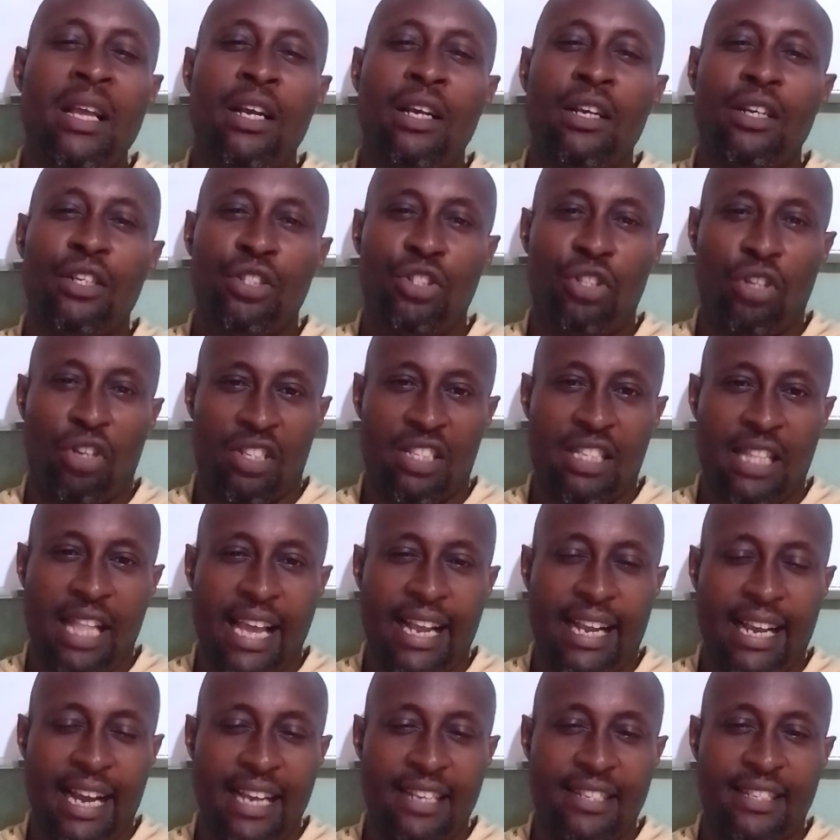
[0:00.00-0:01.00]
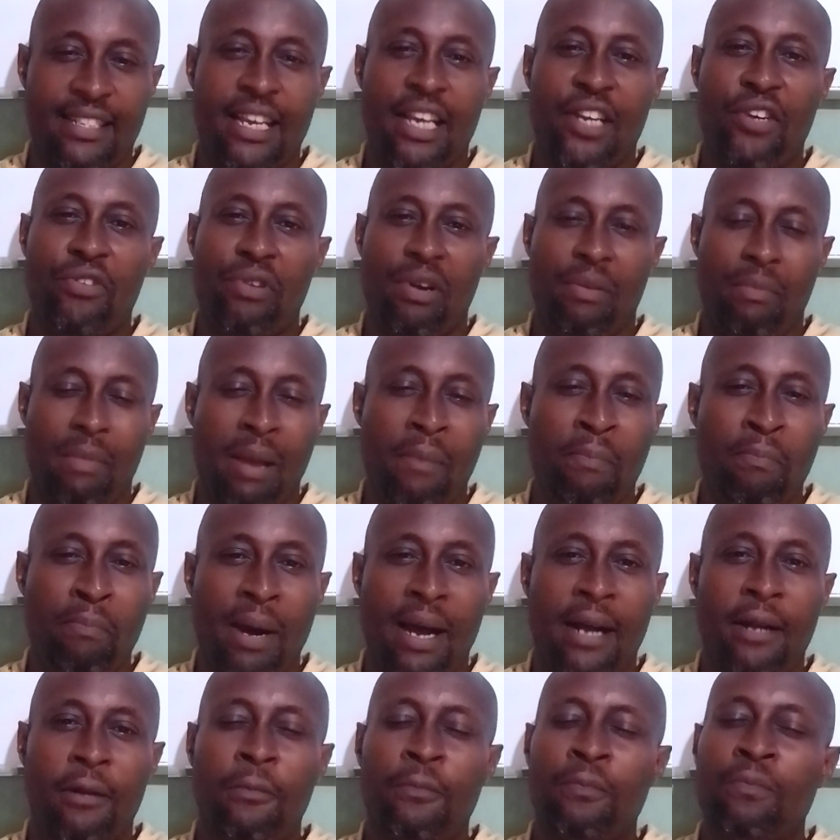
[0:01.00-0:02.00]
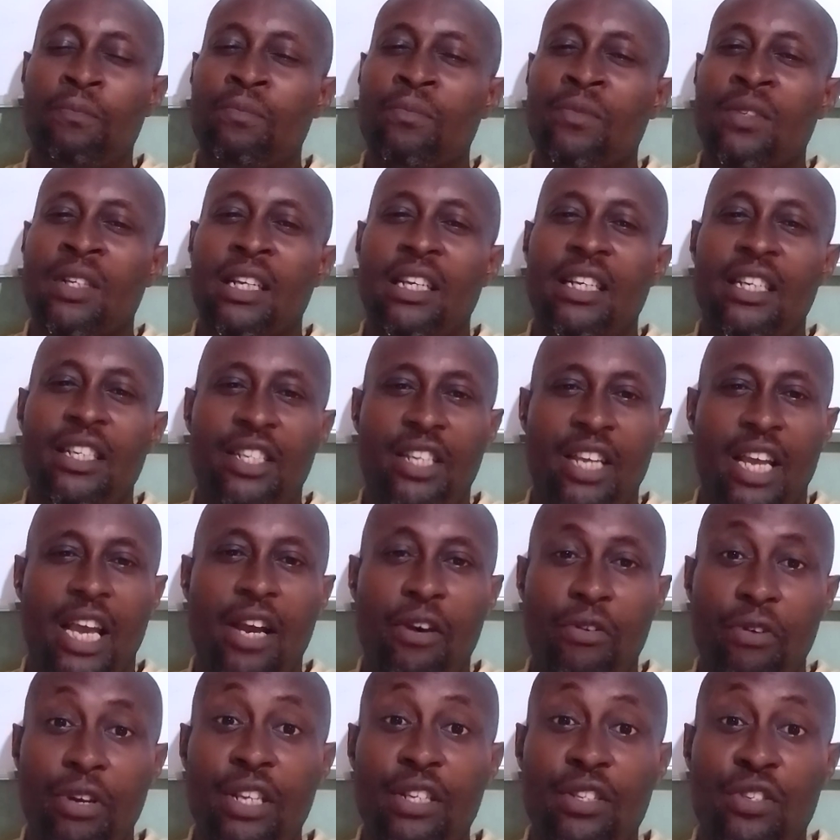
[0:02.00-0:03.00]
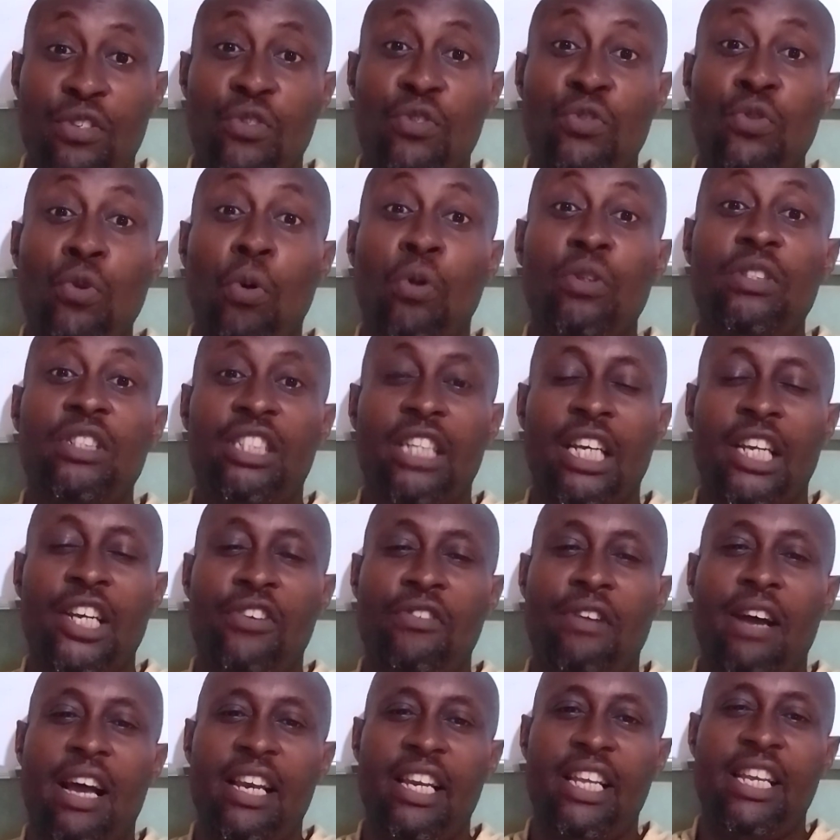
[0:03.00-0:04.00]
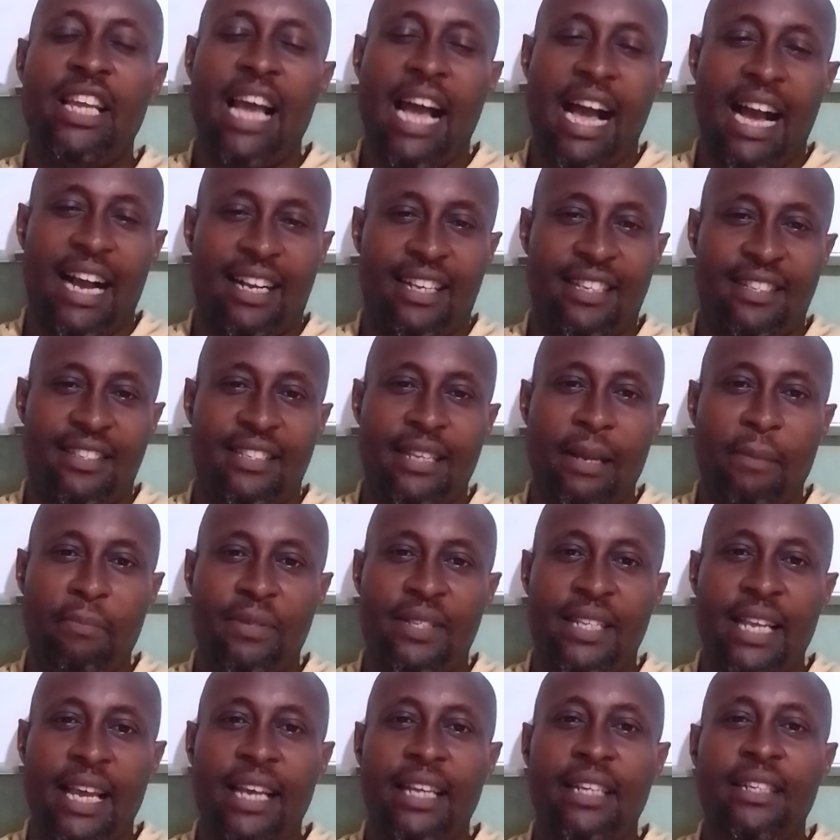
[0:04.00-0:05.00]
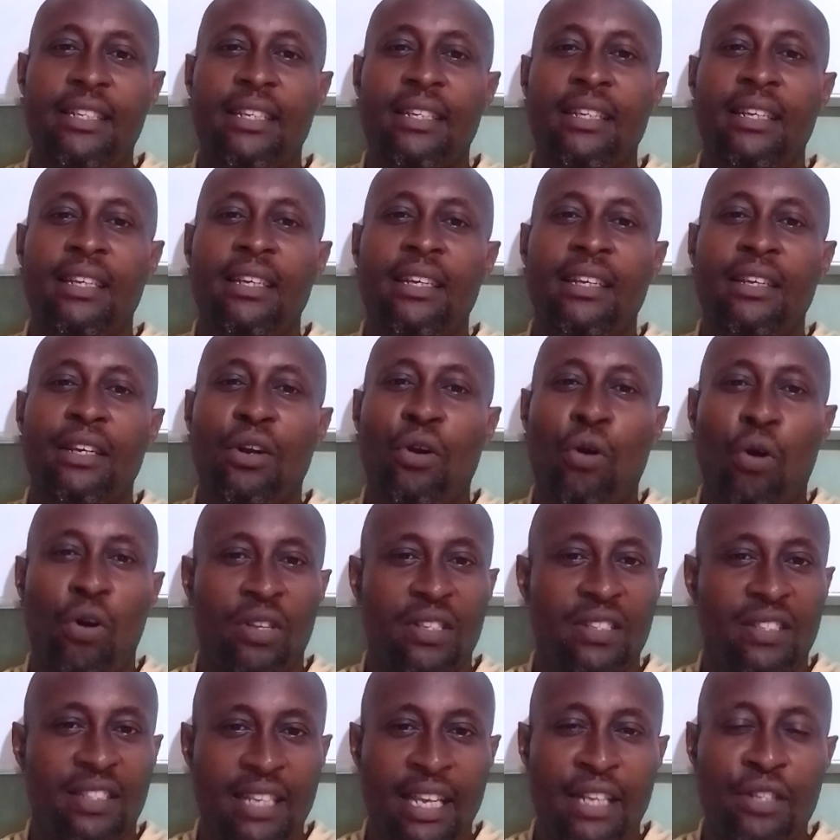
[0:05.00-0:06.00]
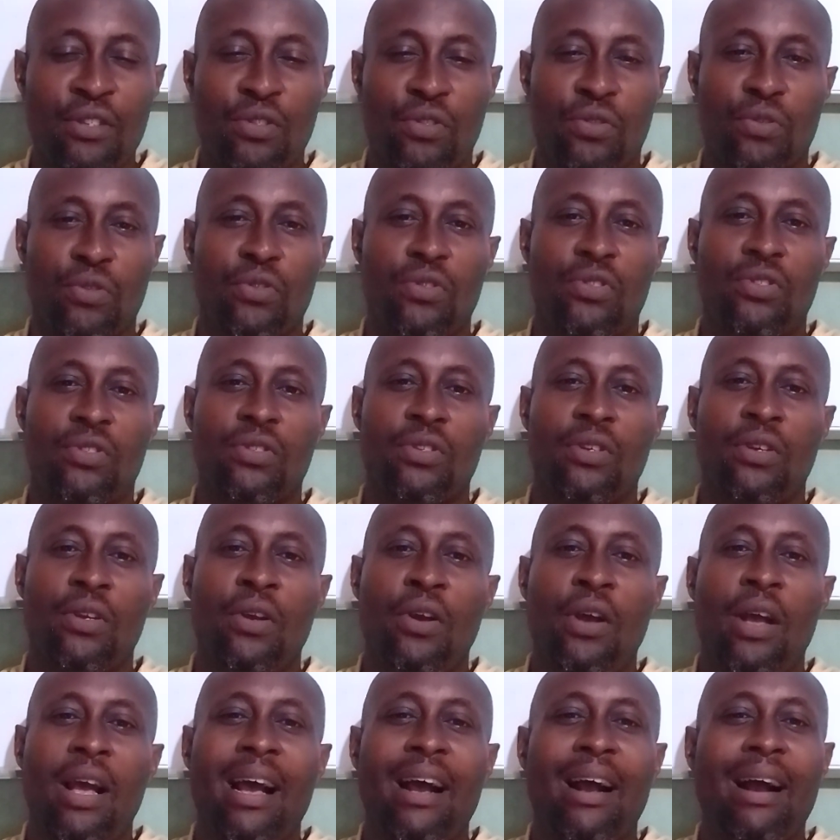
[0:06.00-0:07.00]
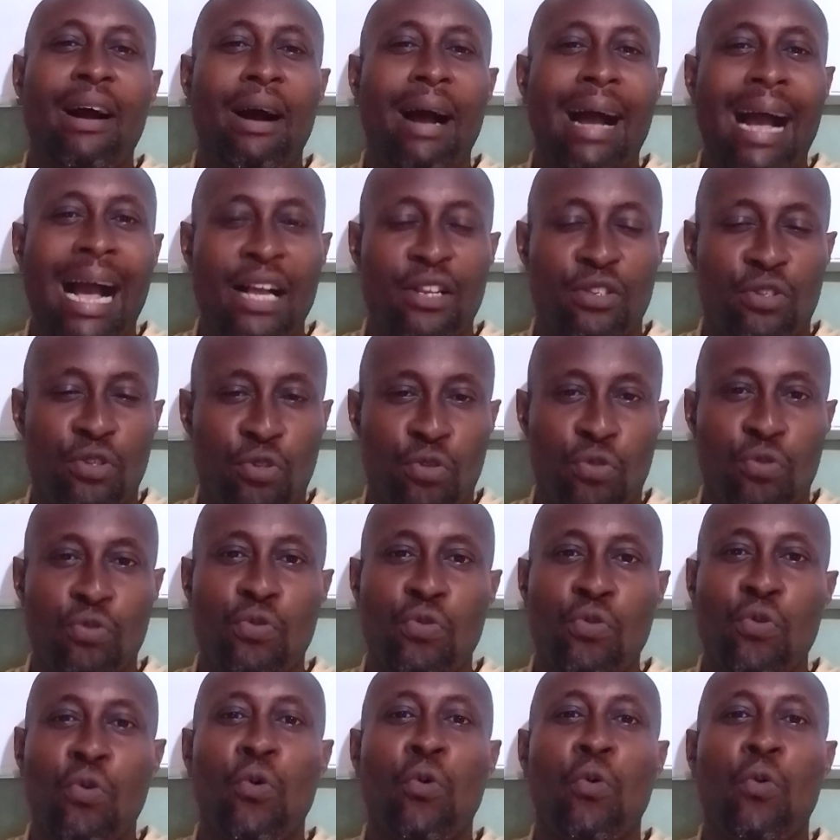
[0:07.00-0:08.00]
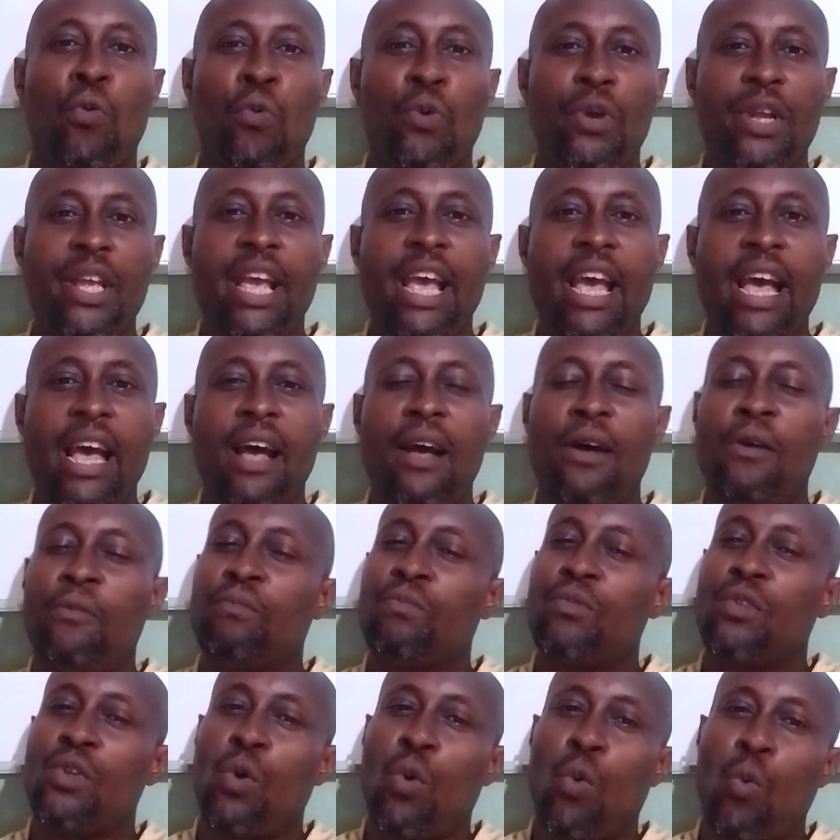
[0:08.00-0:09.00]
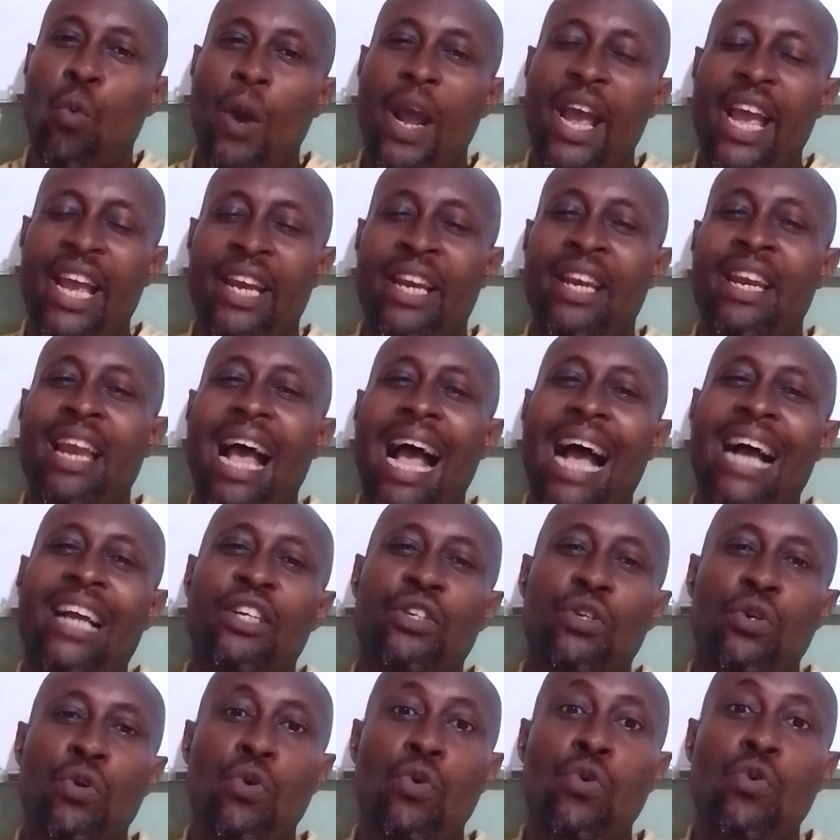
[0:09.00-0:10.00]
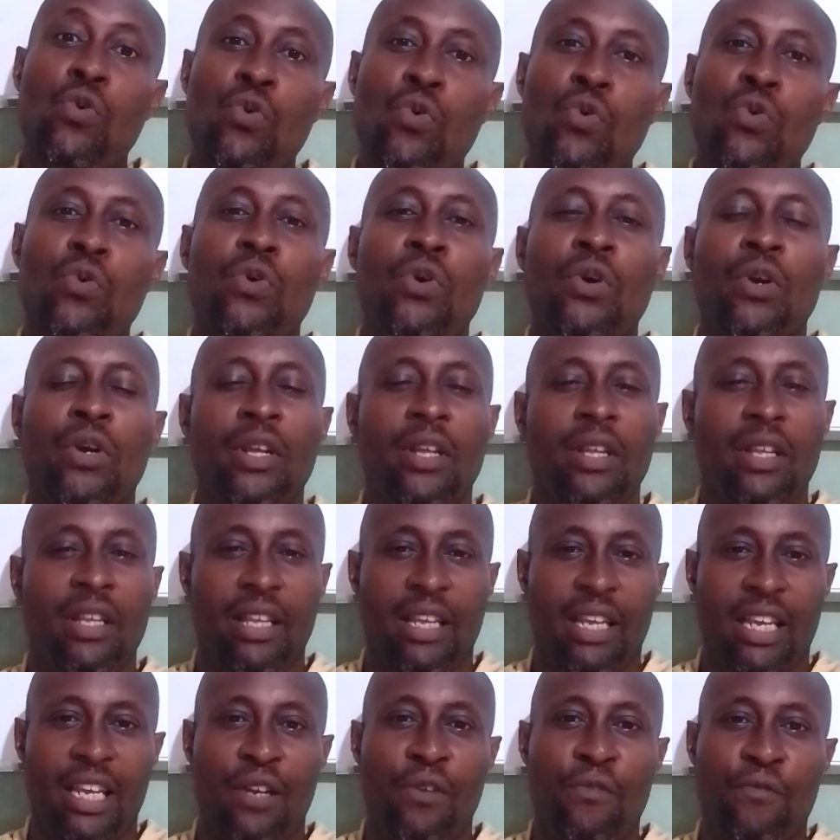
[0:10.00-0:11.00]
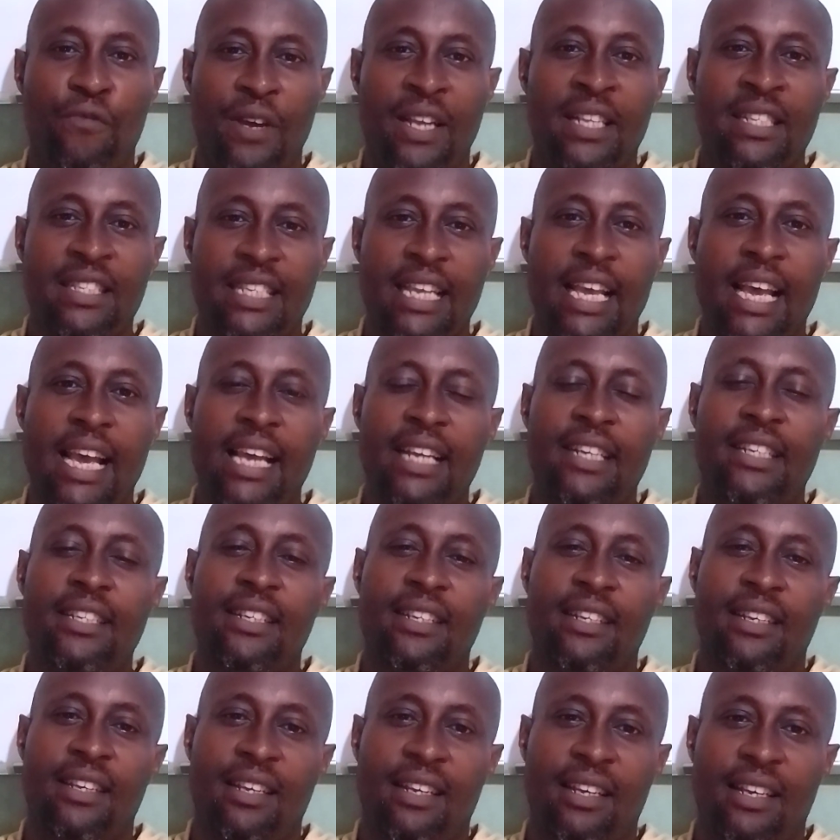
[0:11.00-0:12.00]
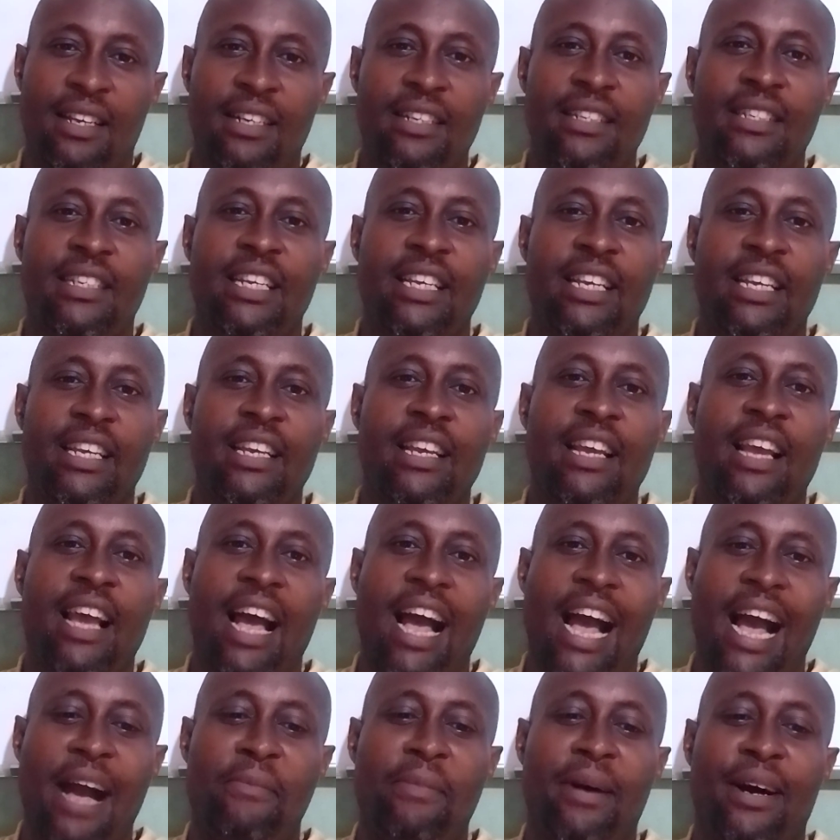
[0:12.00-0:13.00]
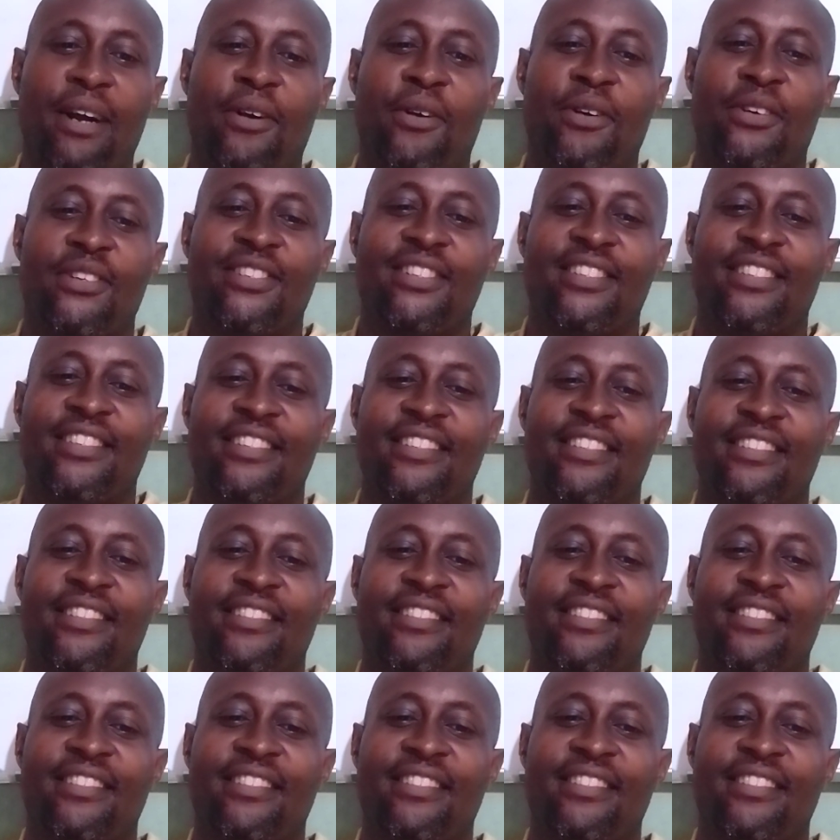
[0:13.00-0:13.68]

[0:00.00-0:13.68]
Just like I said, remember, there is no generally accepted consensus as to where, when, and who invented the abacus.